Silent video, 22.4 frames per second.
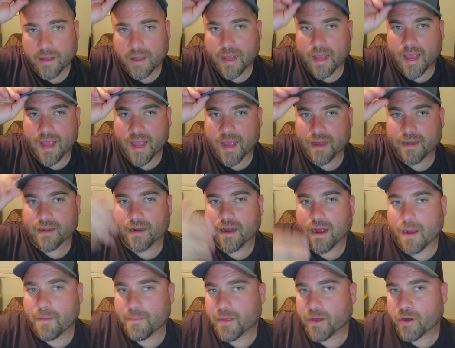And
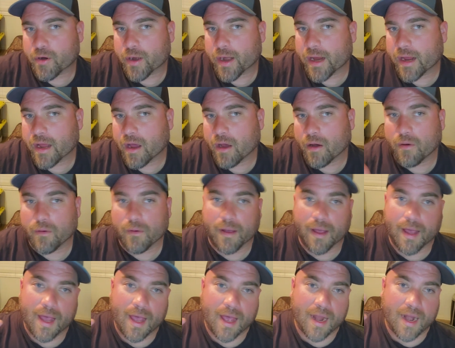I'm the Gringo,
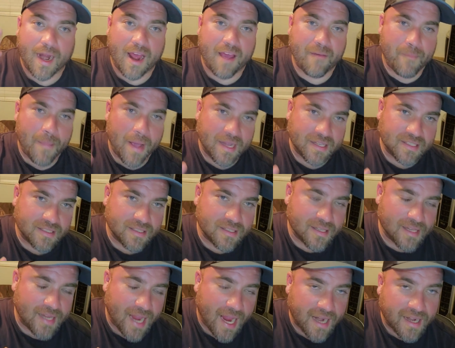and I have
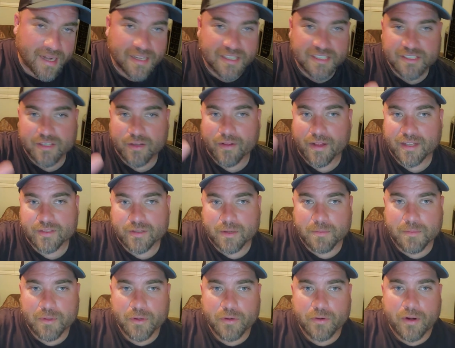Mexican candy, so that's what
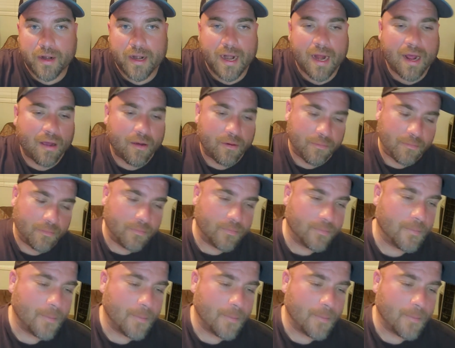I'm doing right now.